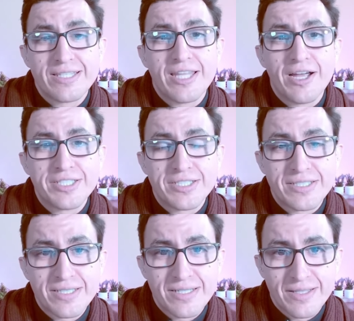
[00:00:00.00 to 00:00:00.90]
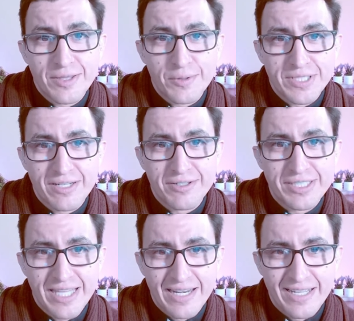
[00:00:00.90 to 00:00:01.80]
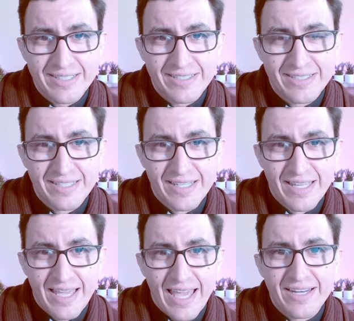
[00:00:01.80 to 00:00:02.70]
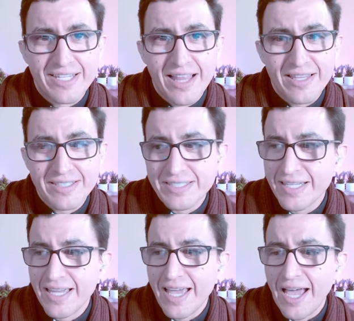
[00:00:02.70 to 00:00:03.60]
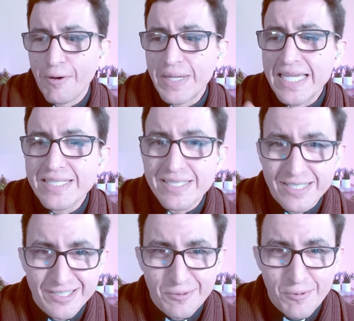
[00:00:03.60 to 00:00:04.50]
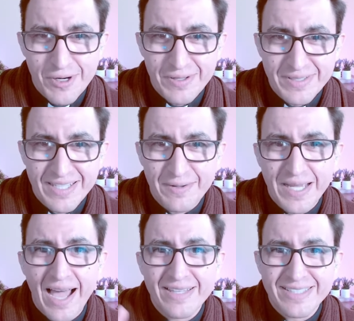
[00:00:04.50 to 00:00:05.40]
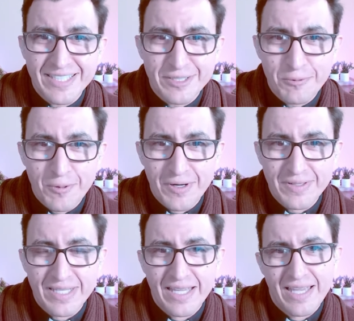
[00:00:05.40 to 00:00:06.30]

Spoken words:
touch those understandings and tell us how he sees the world, how God sees the world.